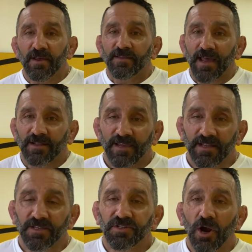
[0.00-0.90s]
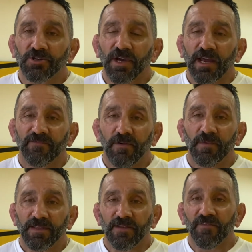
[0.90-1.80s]
That'll take the starch out of them,
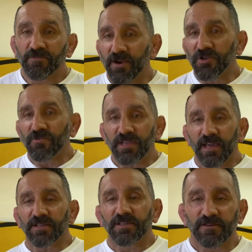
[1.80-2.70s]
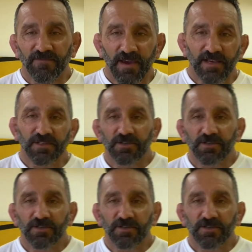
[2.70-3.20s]
and then from there you would take it to the face.